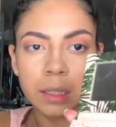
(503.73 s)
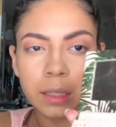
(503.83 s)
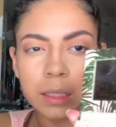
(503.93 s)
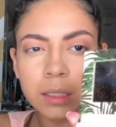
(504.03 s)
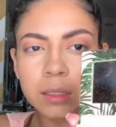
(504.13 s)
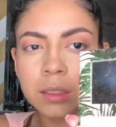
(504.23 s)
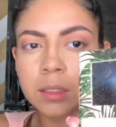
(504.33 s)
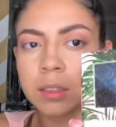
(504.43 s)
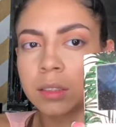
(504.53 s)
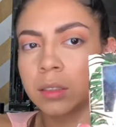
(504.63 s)

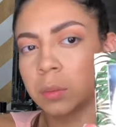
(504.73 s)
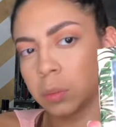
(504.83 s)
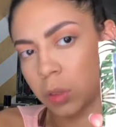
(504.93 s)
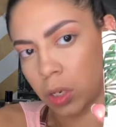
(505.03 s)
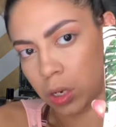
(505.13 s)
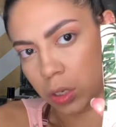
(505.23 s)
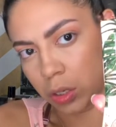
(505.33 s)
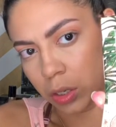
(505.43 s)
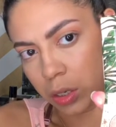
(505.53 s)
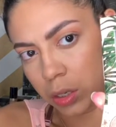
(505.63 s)
this
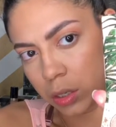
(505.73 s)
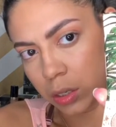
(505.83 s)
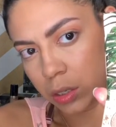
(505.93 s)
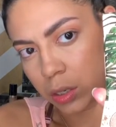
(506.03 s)
color